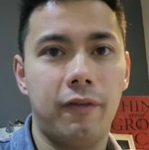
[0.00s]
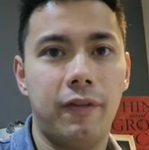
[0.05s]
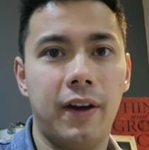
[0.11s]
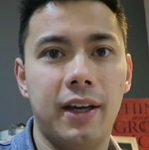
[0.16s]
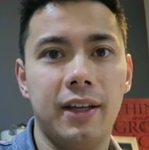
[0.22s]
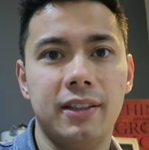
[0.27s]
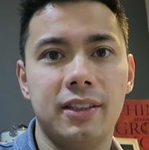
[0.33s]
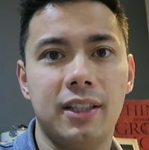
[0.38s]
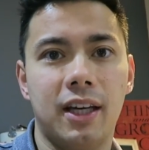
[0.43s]

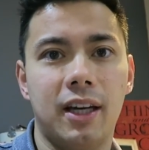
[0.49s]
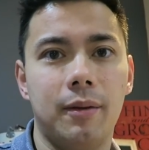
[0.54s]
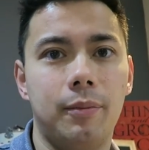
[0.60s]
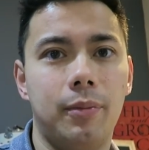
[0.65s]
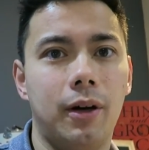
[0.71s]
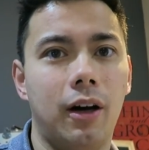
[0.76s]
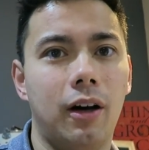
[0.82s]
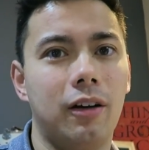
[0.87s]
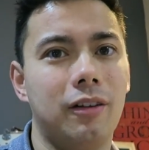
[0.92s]
phase there.
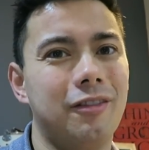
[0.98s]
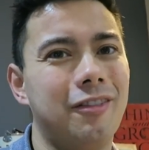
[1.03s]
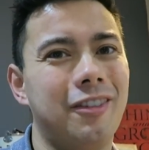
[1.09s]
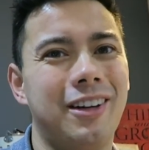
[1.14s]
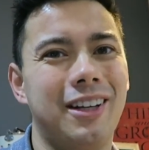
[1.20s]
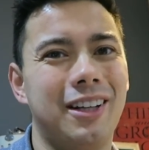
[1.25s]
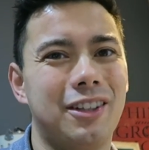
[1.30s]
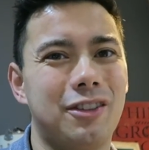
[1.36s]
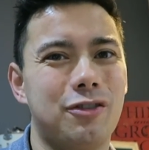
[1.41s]
But
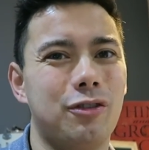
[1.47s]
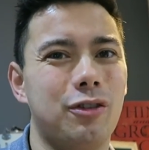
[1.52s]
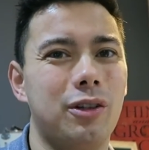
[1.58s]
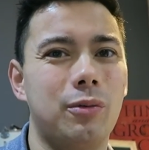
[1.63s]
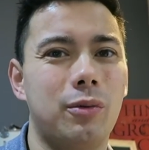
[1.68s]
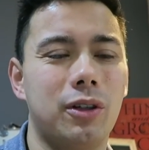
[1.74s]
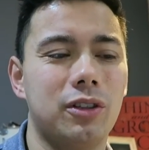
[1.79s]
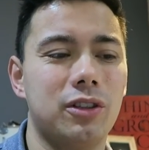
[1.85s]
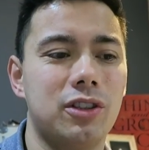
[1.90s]
really and
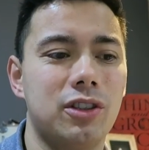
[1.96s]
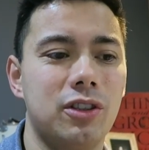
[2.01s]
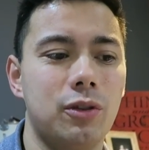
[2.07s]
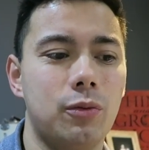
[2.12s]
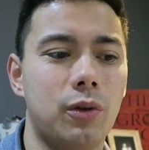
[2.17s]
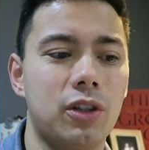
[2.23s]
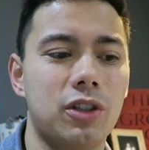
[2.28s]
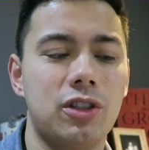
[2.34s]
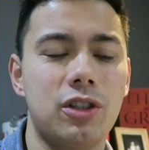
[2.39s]
truly, once
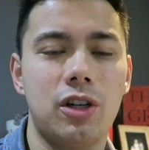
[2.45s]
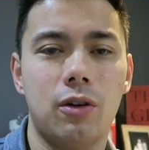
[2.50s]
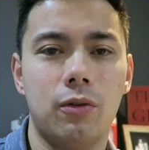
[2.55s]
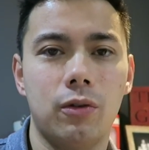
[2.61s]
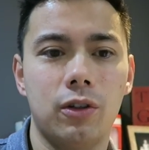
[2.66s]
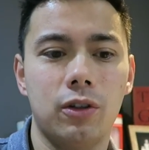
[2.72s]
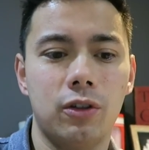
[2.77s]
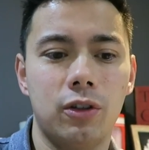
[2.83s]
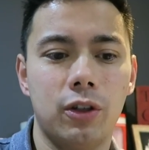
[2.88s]
you know
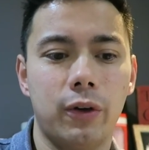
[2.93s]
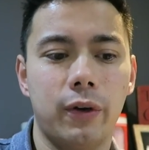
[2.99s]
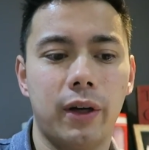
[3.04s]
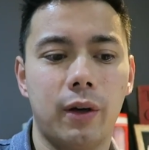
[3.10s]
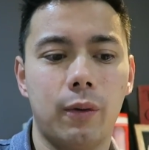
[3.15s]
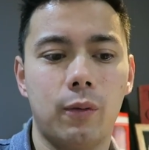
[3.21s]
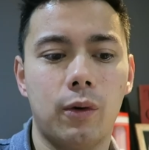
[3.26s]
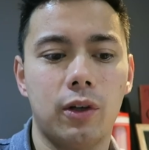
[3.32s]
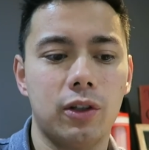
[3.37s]
what you're
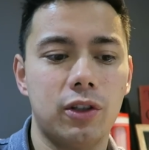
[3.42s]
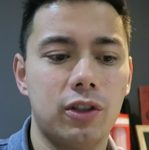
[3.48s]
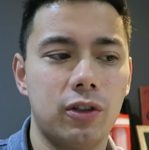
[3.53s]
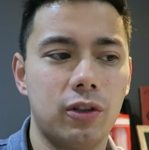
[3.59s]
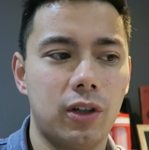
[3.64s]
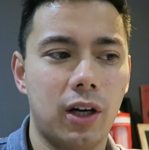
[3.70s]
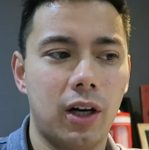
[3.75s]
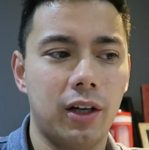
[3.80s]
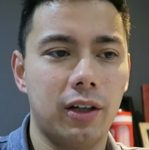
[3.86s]
doing, and once
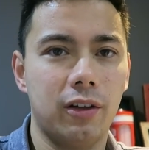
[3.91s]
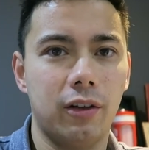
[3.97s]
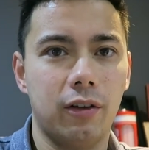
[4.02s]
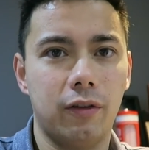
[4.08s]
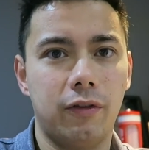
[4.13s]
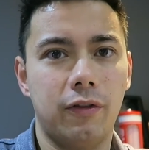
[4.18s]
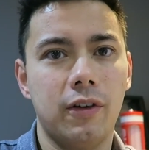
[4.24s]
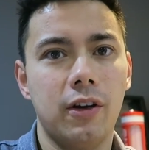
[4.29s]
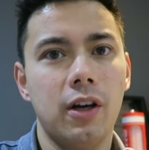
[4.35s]
you kind
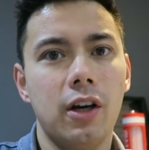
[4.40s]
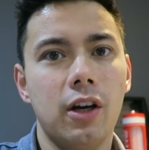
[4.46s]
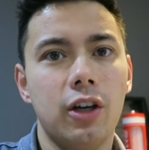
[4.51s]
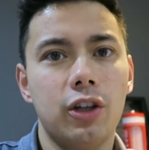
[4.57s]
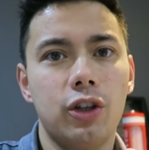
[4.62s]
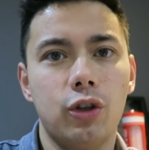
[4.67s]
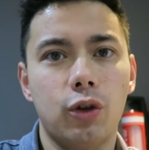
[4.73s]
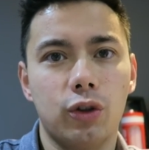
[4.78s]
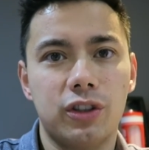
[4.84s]
of
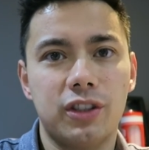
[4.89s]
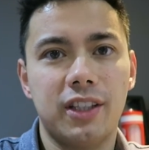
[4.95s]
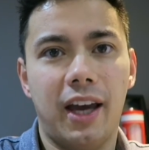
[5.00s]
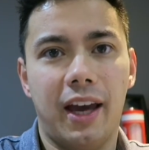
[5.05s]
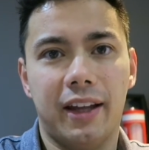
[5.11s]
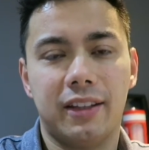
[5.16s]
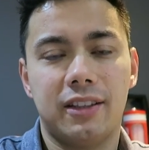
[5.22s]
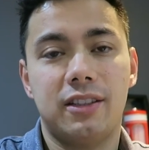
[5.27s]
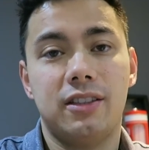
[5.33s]
you're
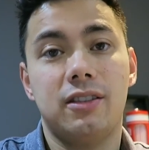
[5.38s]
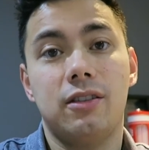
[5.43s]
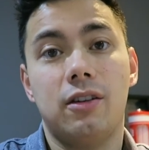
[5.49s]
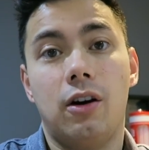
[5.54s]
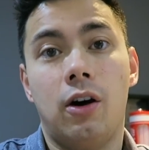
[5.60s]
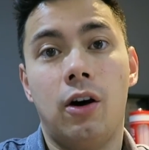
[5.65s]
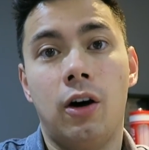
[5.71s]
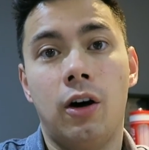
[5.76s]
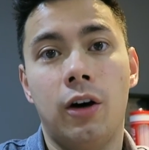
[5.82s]
set
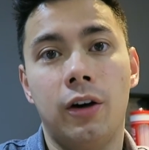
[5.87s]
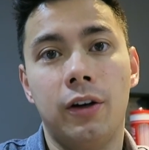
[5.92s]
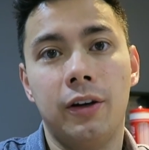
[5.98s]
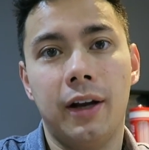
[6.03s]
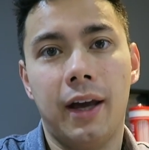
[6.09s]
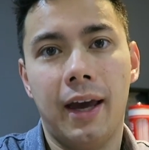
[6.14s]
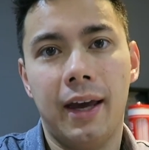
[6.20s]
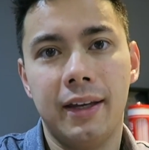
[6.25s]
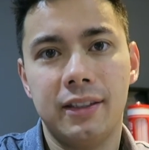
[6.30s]

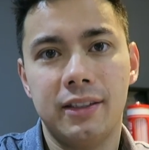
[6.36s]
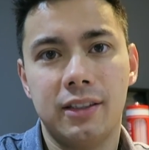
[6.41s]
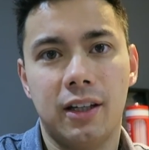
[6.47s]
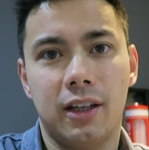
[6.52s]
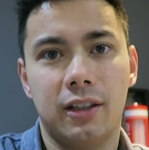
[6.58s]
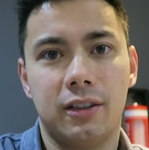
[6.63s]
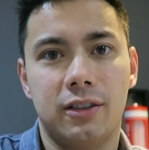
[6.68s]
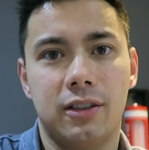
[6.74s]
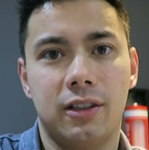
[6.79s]
on a
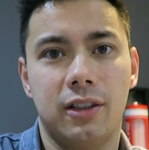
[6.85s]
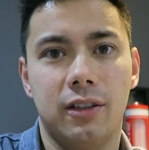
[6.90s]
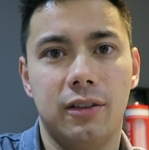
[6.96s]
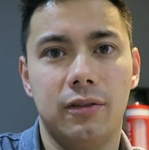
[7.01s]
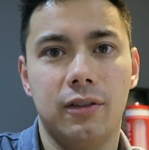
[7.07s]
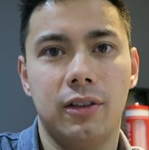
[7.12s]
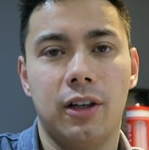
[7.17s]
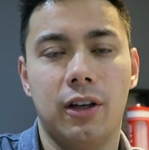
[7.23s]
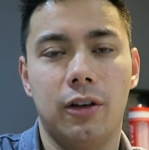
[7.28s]

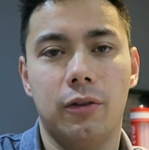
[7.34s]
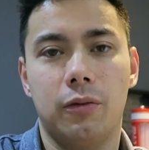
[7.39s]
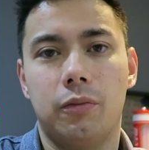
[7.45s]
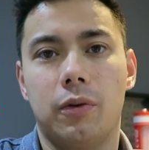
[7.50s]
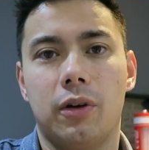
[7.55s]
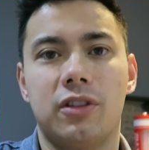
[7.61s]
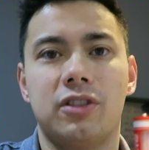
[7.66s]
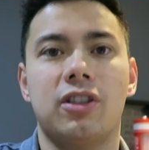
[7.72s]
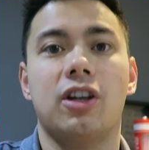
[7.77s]
certain
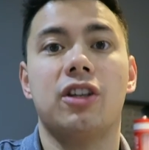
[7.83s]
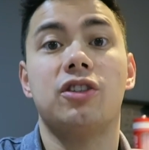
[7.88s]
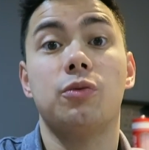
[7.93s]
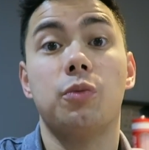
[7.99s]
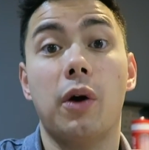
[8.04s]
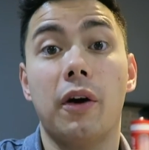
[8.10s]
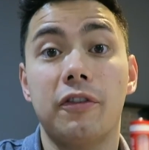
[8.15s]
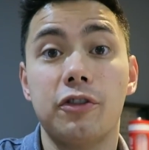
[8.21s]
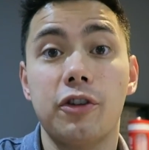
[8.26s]

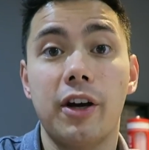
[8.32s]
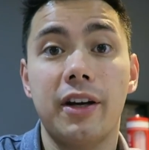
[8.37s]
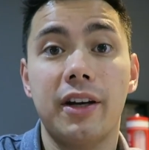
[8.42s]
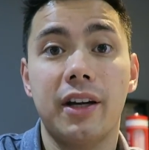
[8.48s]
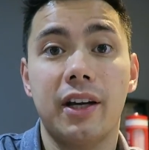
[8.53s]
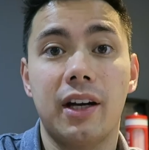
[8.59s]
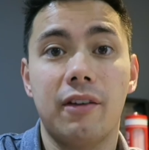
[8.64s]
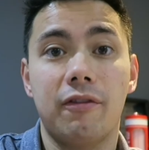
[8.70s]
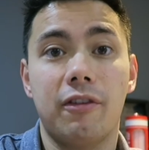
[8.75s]
way of
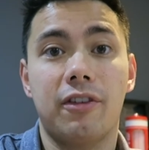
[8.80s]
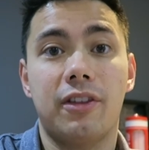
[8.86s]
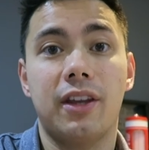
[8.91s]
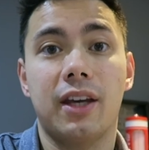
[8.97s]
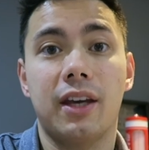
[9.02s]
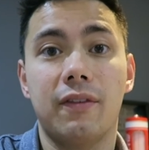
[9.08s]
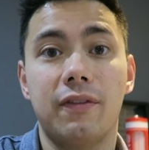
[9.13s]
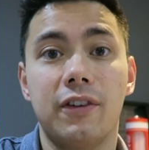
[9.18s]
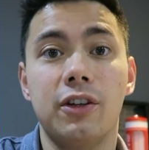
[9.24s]
trading and
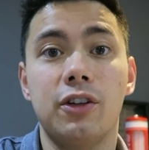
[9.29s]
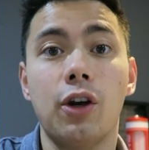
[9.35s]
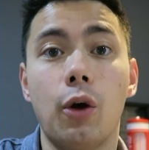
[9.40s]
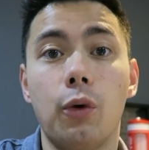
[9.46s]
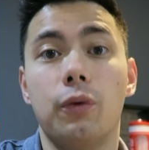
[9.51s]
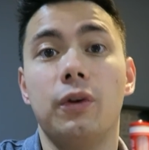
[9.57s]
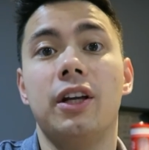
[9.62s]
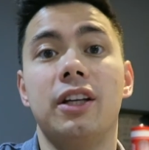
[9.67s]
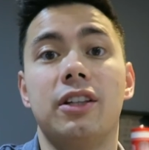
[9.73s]
everything, if you
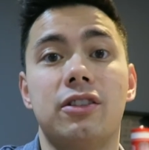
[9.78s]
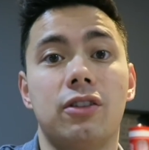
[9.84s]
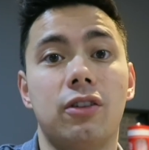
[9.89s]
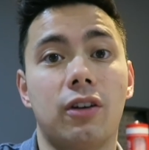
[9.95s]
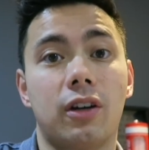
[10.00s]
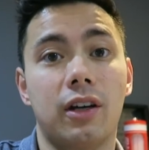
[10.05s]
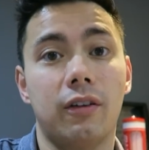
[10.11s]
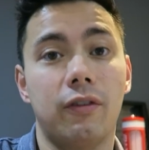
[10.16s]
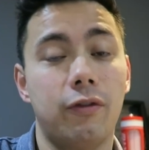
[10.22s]
don't need to
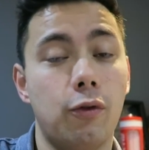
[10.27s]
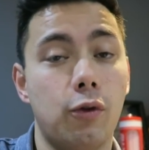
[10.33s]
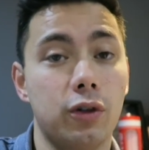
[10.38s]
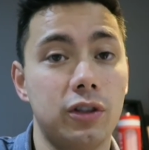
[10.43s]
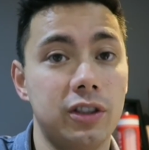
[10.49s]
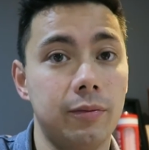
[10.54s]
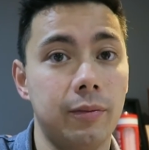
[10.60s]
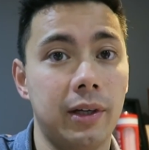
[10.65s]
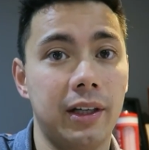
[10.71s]
look at
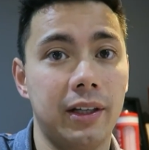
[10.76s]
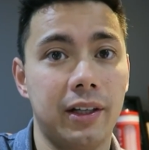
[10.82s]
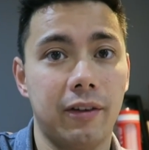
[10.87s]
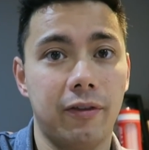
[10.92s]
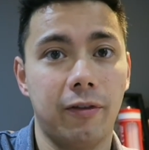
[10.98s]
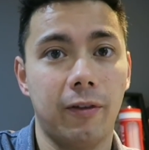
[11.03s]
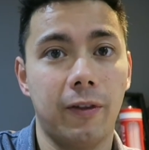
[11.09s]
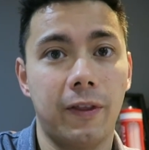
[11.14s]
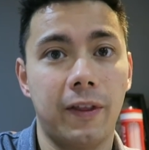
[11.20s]
40 million
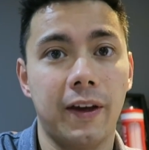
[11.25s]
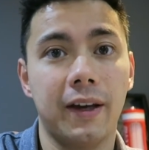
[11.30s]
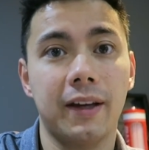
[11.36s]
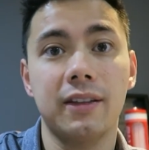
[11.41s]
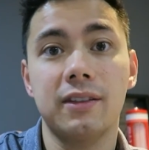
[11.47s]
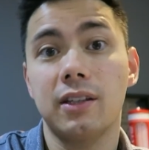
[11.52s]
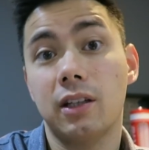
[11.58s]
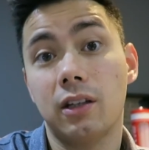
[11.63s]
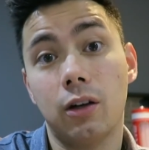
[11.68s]
different
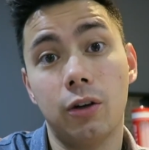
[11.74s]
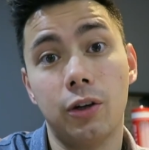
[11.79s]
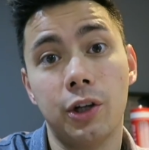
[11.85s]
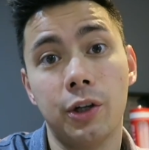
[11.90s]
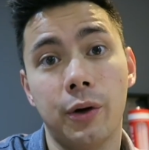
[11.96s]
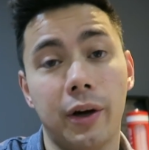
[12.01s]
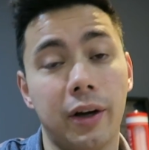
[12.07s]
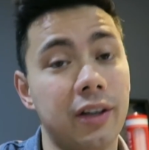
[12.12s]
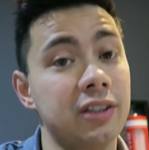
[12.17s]
things, then don't
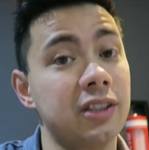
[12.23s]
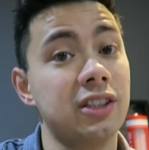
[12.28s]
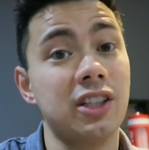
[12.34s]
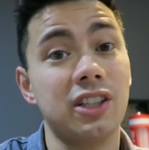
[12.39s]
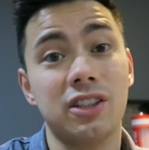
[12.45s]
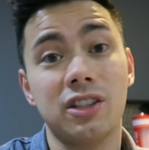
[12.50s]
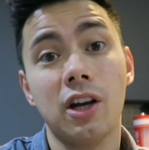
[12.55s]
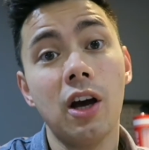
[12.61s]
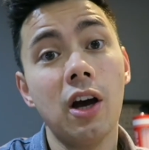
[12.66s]
do it, because it
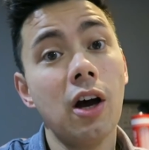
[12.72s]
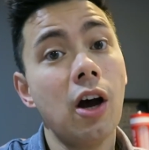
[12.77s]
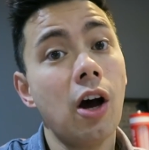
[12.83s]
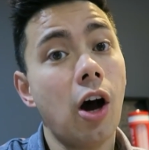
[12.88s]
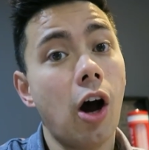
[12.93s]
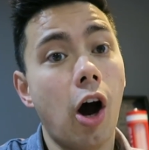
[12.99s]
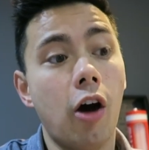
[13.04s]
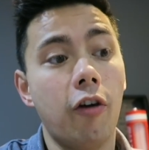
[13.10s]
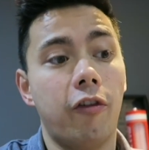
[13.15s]
just
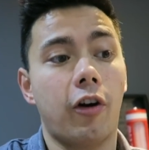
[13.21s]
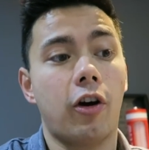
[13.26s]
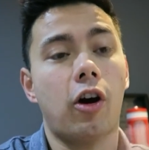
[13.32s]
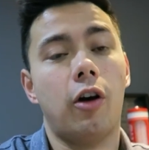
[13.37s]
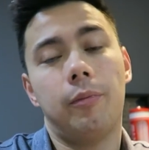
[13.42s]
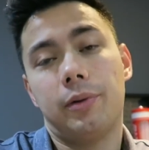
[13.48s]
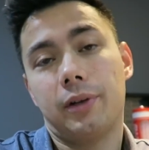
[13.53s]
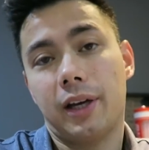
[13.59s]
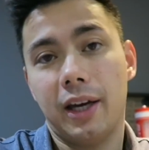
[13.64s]

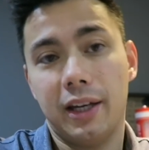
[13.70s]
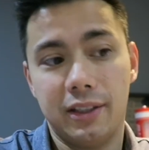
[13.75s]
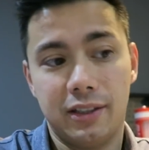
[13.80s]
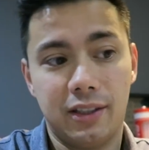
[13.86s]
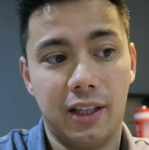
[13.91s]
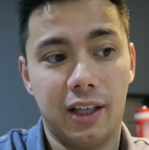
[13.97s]
overcomplicates